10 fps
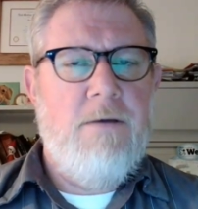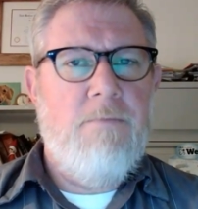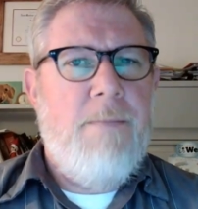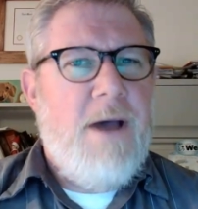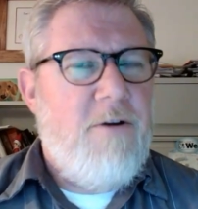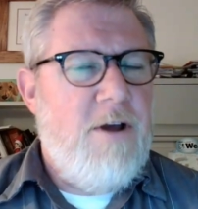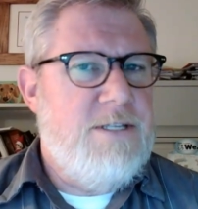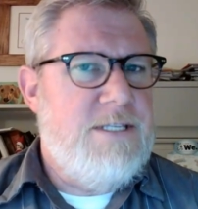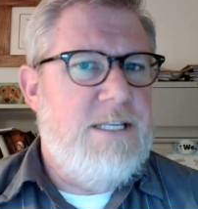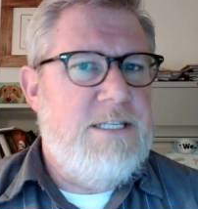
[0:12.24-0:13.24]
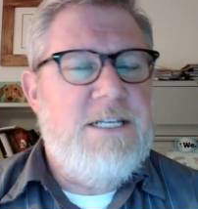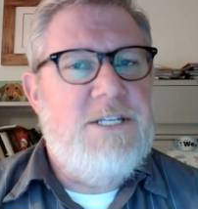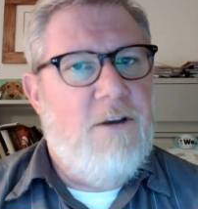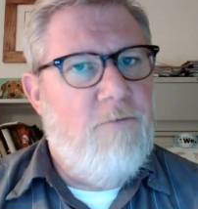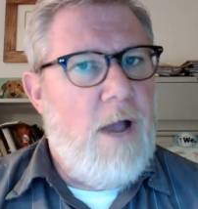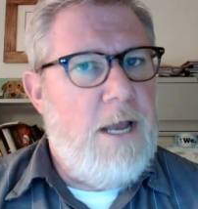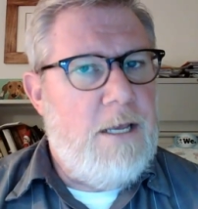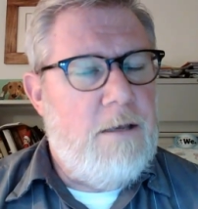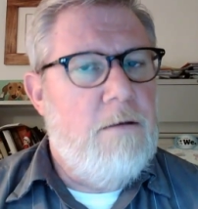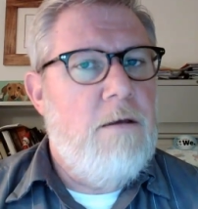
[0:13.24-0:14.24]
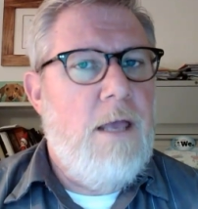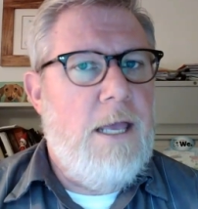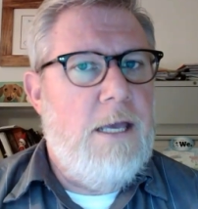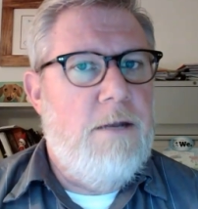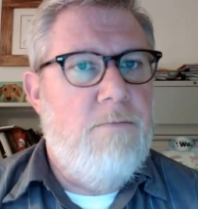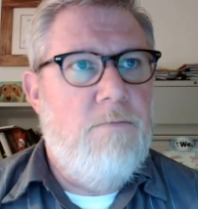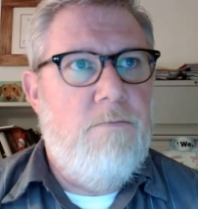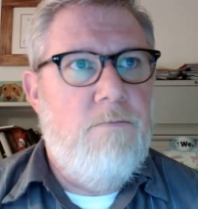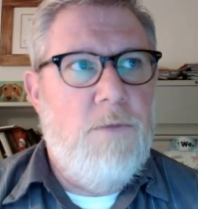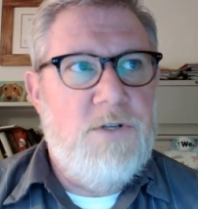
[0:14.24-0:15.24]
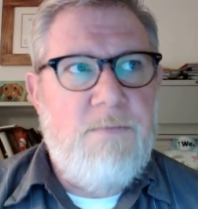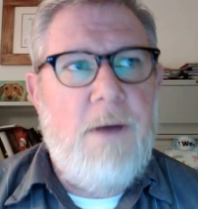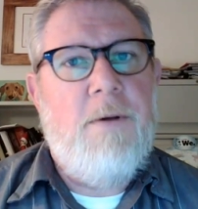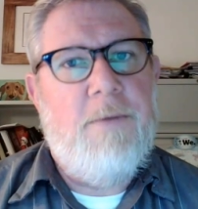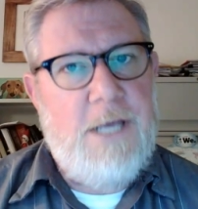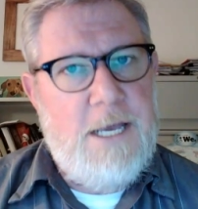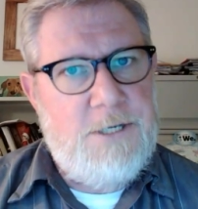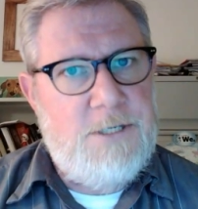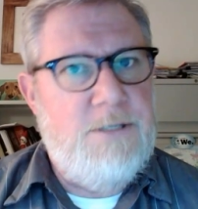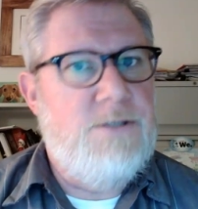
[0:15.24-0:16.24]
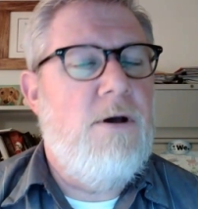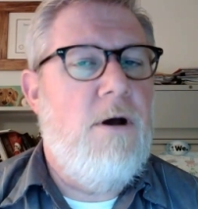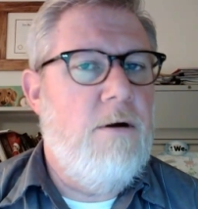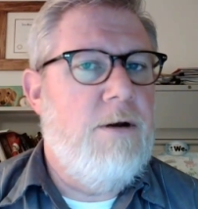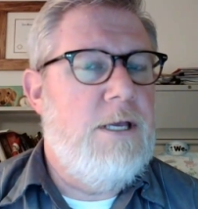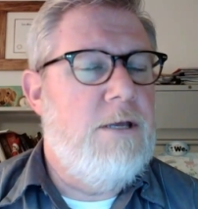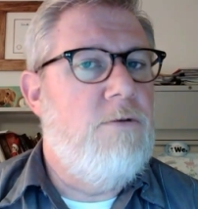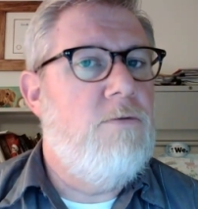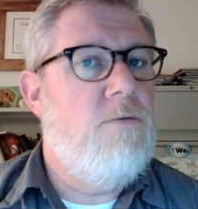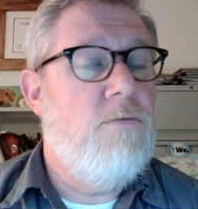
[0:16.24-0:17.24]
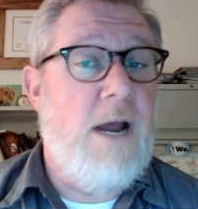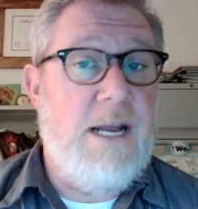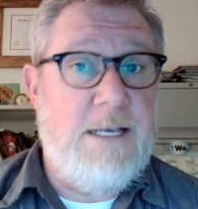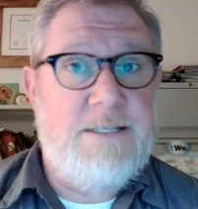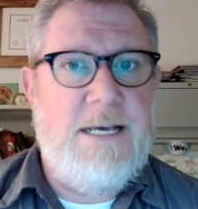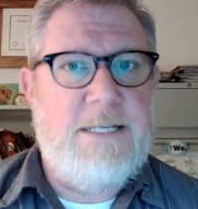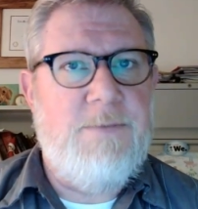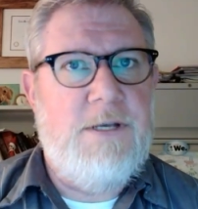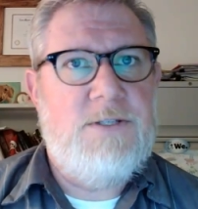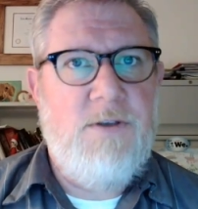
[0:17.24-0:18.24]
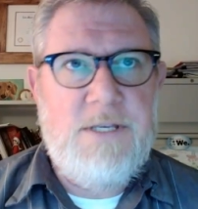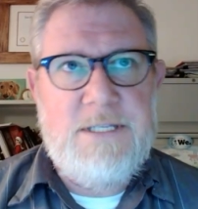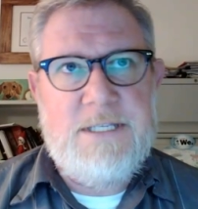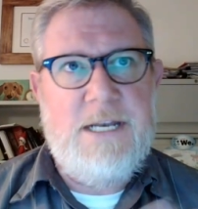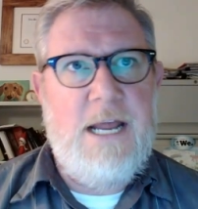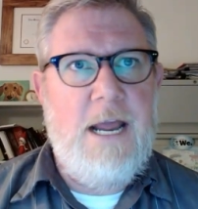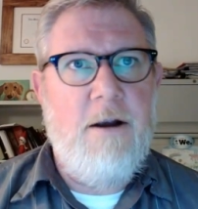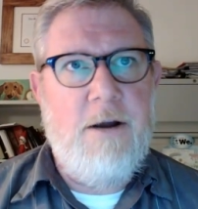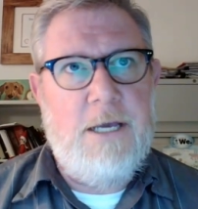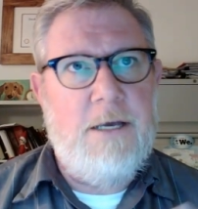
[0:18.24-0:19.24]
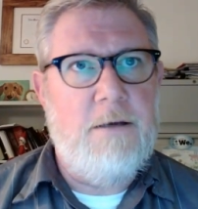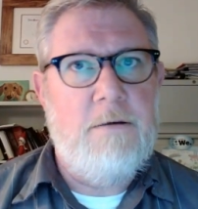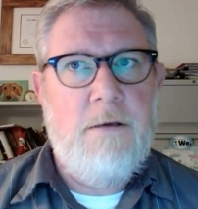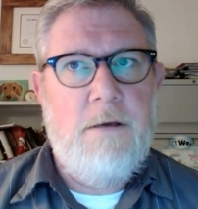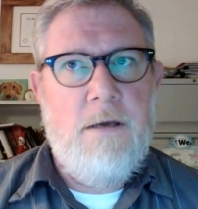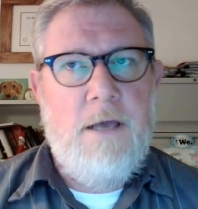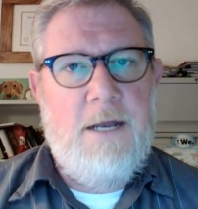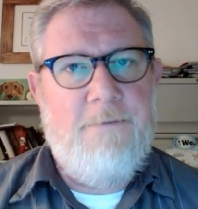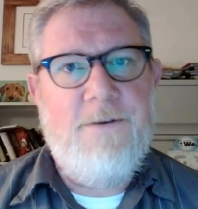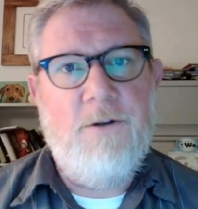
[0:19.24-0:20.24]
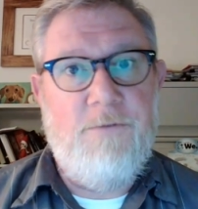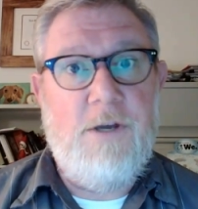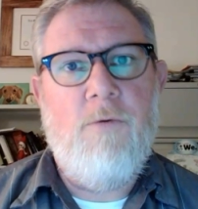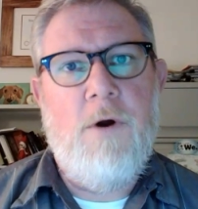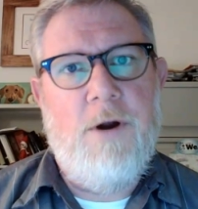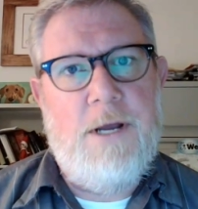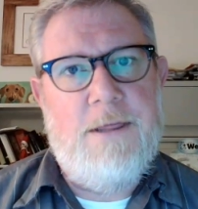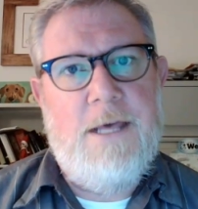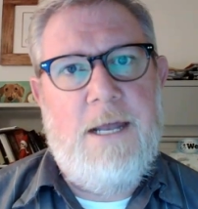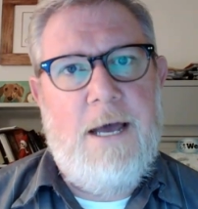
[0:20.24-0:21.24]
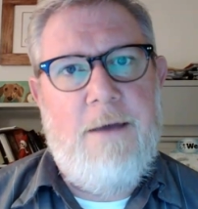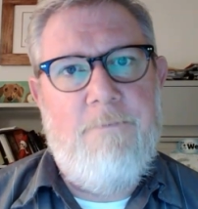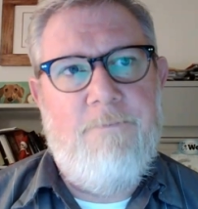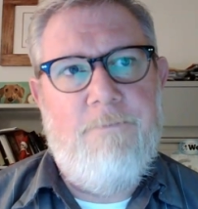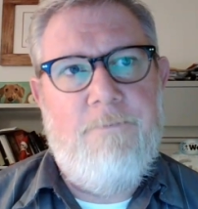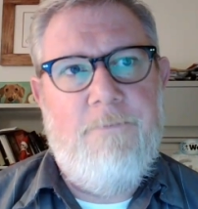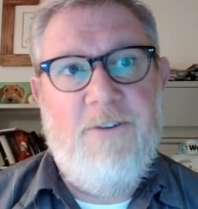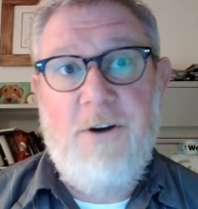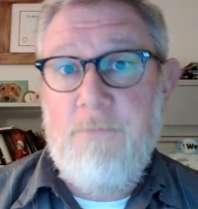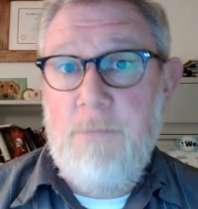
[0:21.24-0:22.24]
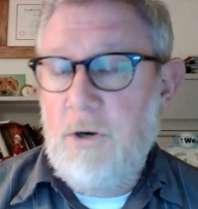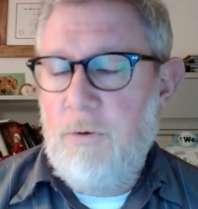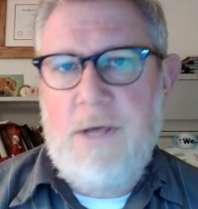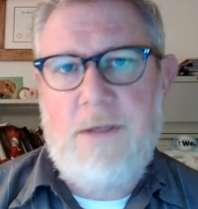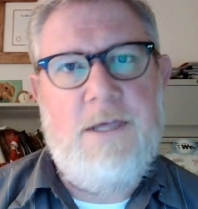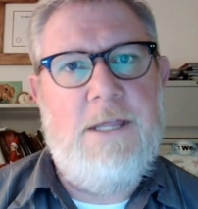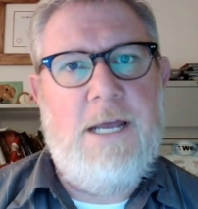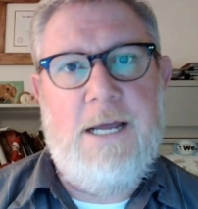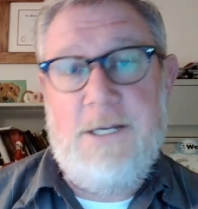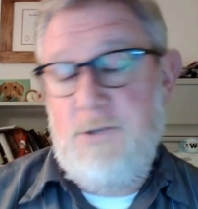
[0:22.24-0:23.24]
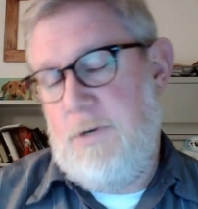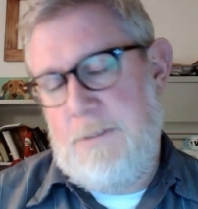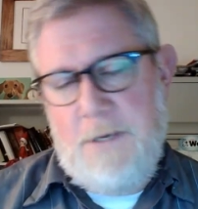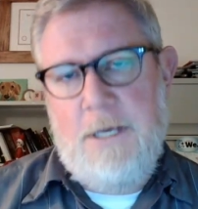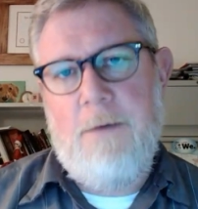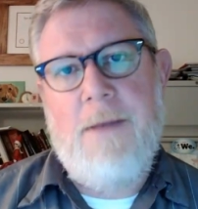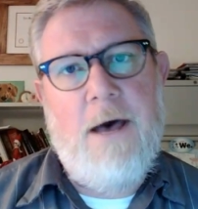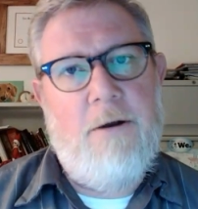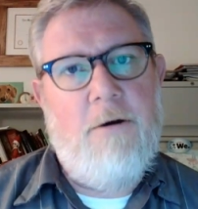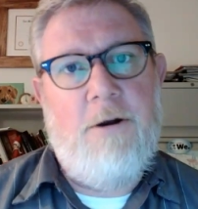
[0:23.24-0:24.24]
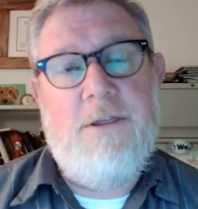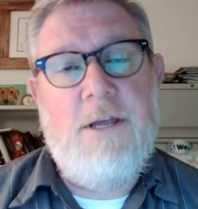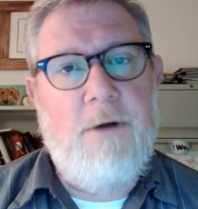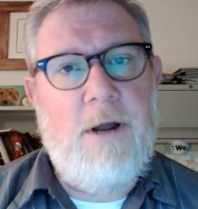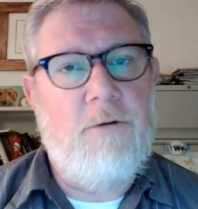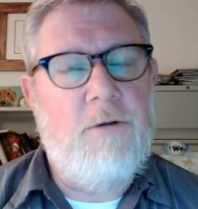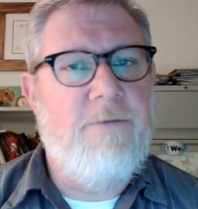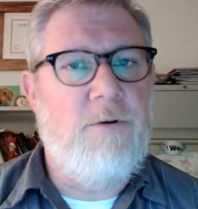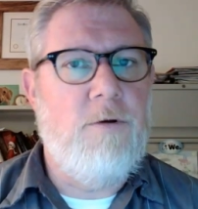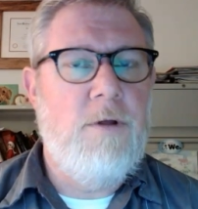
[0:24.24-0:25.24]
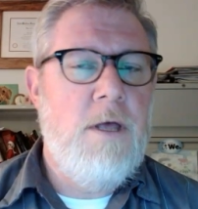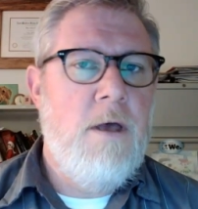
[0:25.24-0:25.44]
my background is in the teaching of writing, and most of my publications are in writing assessment. So, this is an area and a field of inquiry that I'm very familiar with and that I enjoy speaking about on a theoretical level.